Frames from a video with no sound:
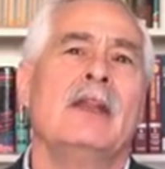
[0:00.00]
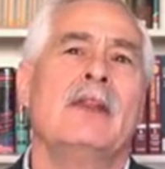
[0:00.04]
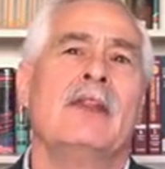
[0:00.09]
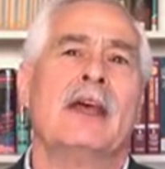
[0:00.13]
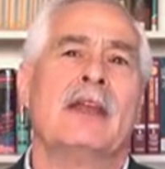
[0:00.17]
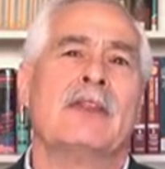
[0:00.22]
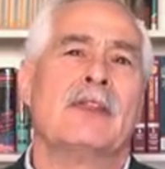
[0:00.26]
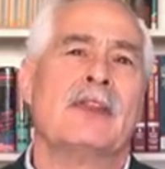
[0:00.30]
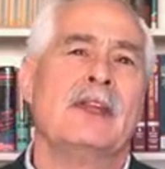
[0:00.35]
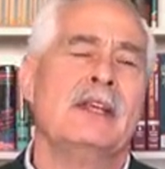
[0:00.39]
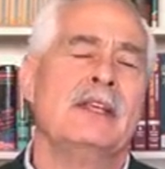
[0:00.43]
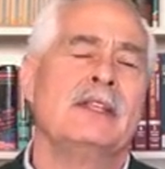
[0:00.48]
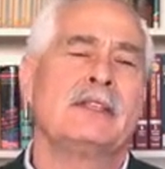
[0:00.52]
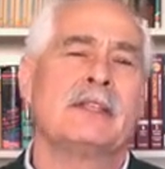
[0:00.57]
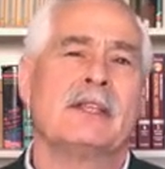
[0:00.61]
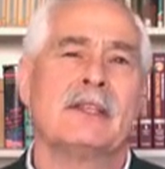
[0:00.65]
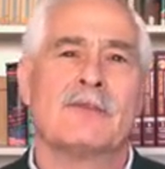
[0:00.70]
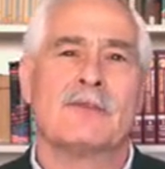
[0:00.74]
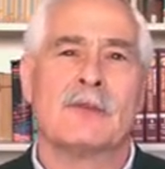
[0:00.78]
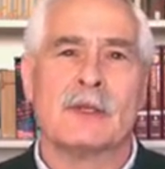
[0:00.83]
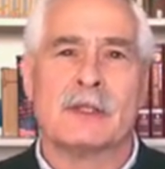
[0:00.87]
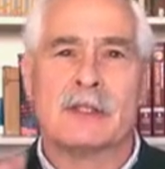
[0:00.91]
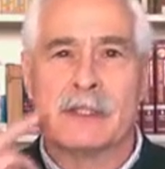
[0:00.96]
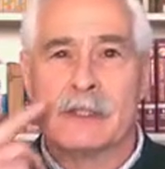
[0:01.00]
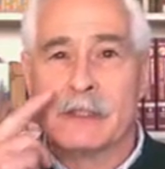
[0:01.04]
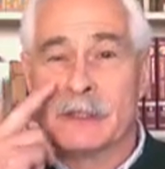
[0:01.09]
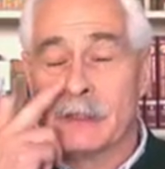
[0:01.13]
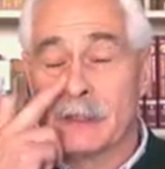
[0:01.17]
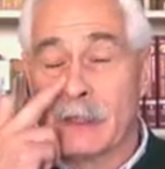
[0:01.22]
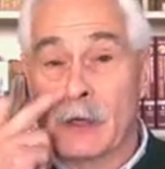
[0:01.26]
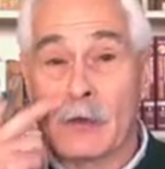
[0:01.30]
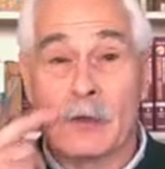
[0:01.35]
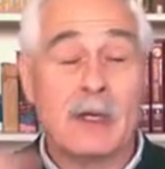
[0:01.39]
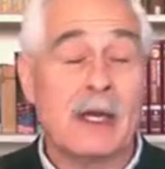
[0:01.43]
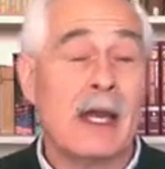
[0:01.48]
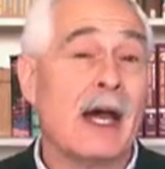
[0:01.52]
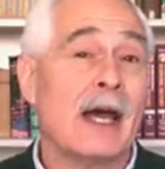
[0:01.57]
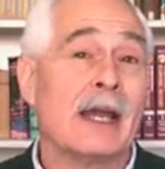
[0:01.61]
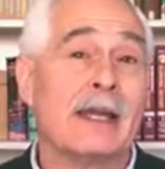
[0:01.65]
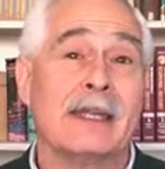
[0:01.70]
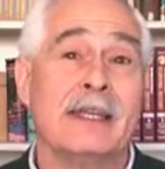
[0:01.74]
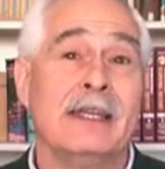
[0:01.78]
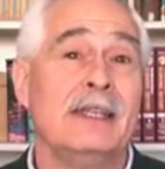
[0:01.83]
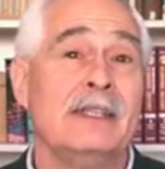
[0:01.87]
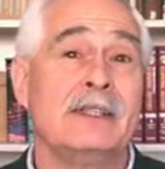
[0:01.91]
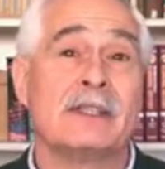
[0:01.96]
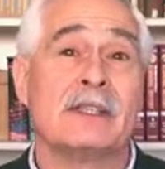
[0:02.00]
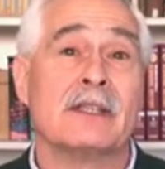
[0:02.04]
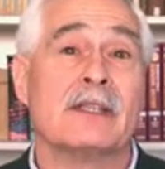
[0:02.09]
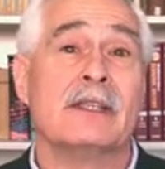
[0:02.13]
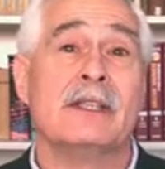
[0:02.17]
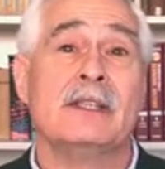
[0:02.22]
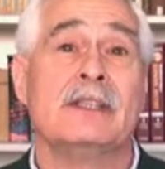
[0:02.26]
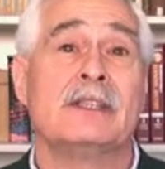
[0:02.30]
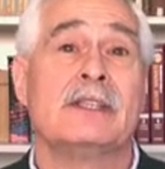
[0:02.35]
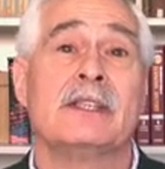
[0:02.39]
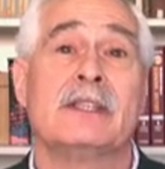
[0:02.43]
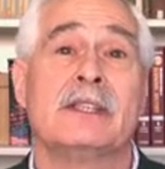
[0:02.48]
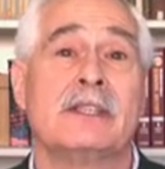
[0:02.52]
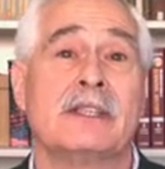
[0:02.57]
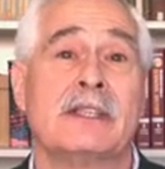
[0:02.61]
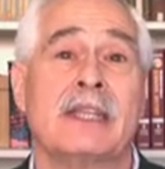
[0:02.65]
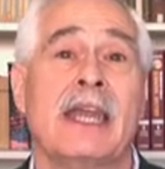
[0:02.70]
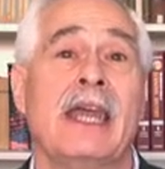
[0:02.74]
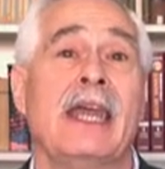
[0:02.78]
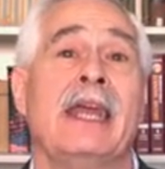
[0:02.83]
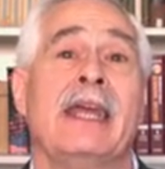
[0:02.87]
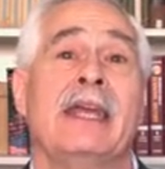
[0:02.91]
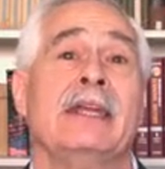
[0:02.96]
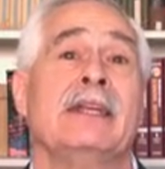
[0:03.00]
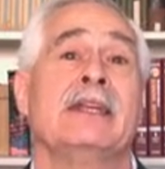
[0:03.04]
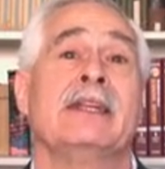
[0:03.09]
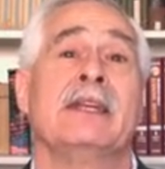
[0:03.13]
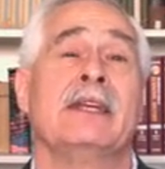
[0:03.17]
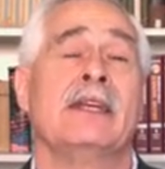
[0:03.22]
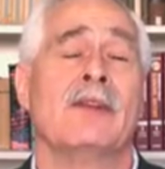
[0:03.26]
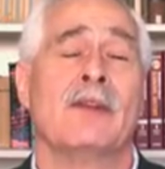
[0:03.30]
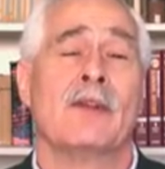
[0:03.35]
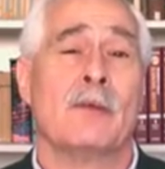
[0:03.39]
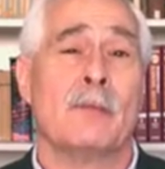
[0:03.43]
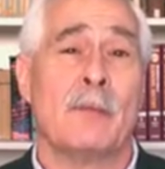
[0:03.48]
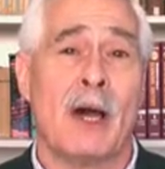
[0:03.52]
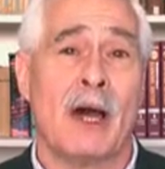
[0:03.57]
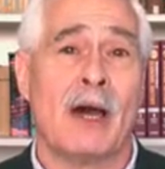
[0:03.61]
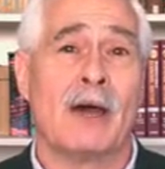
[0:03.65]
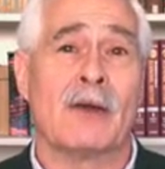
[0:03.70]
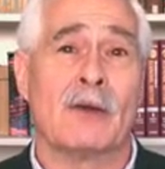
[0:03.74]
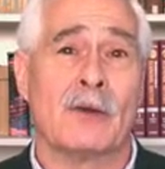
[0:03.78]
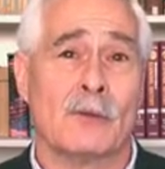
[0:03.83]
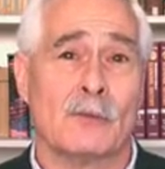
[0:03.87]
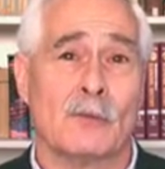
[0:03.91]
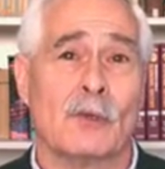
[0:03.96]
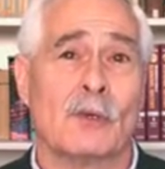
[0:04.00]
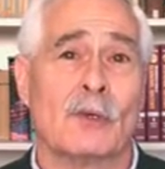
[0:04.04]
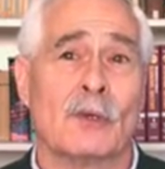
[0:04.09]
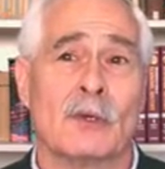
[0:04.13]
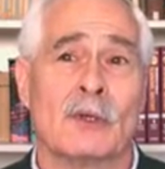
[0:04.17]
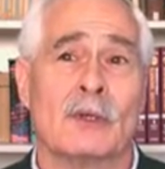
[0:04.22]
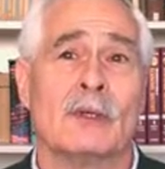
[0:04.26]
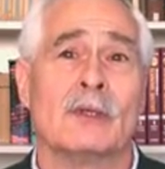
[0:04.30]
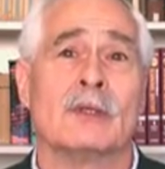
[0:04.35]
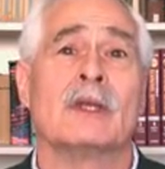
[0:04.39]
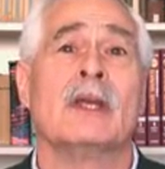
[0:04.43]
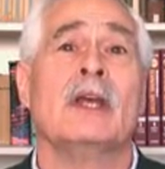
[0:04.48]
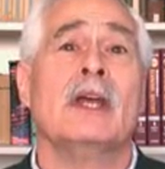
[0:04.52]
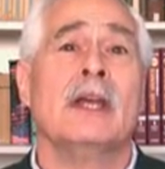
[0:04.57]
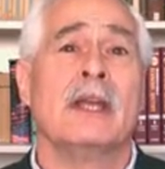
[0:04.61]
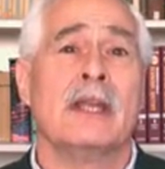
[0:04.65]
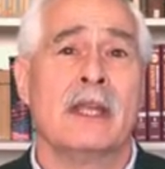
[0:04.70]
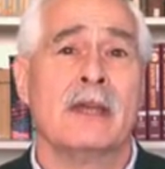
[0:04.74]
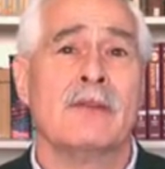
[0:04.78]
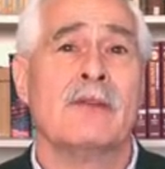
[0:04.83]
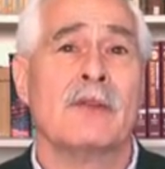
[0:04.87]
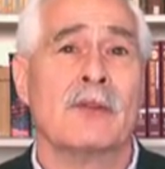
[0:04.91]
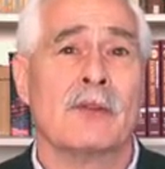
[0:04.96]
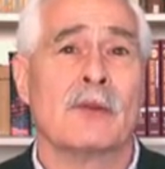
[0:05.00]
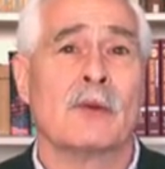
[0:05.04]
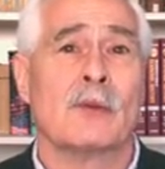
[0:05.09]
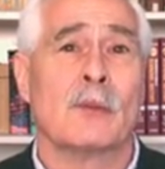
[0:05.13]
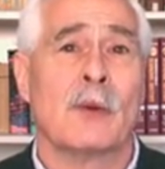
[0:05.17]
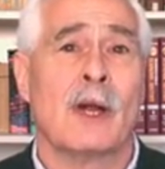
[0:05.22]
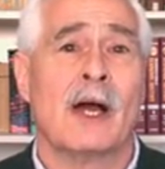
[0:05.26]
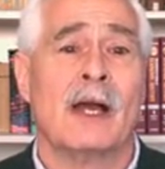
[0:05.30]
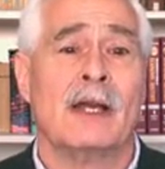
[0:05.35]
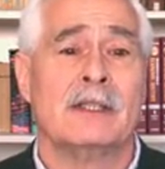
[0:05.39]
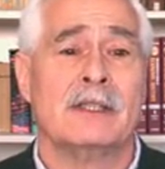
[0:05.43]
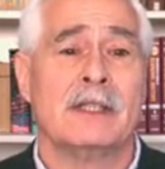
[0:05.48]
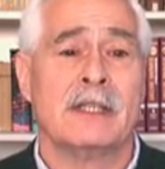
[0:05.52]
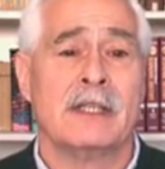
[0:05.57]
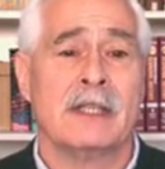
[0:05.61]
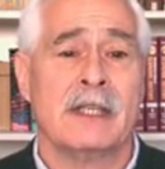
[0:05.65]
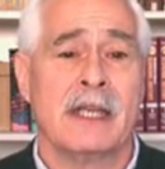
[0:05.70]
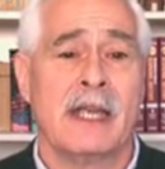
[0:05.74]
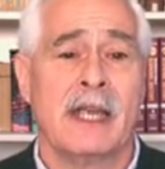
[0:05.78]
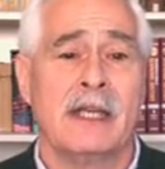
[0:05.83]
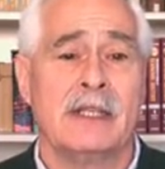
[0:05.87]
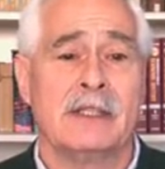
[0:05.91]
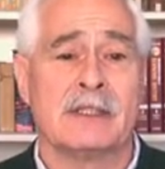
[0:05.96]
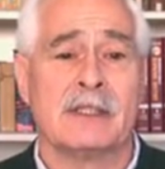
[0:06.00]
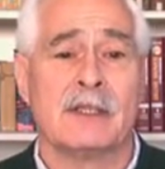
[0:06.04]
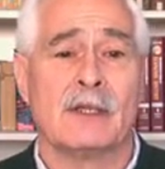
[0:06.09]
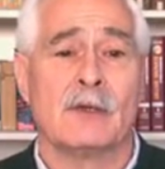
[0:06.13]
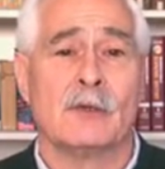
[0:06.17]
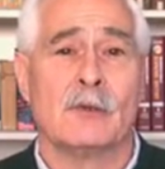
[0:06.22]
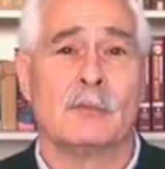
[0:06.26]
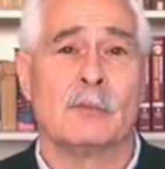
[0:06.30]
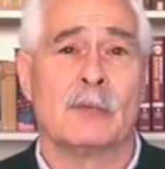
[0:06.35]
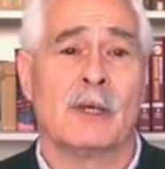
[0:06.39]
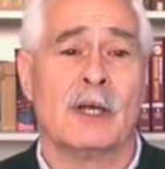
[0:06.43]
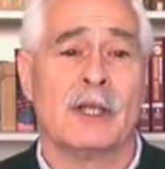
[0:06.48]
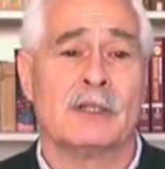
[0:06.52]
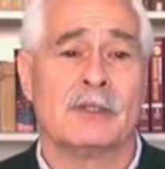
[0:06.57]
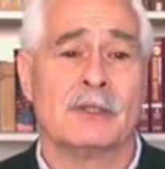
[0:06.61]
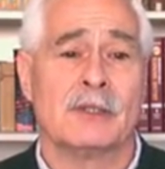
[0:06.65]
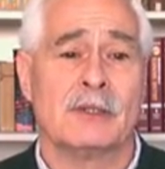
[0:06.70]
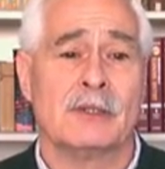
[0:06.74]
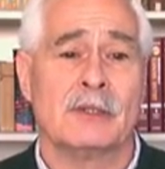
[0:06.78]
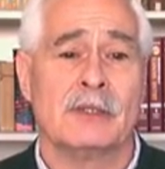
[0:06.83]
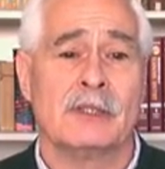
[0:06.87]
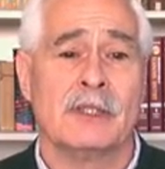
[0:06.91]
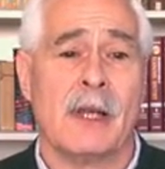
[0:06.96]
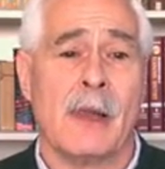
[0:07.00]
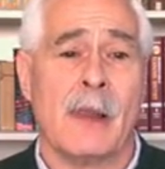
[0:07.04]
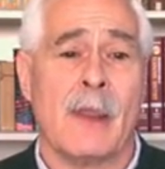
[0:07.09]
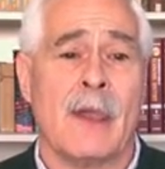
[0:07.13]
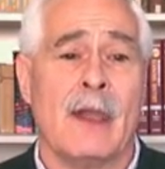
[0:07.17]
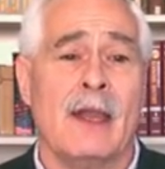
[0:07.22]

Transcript: that these differences are not easily sustained in the modern world given the rising caseload pressures.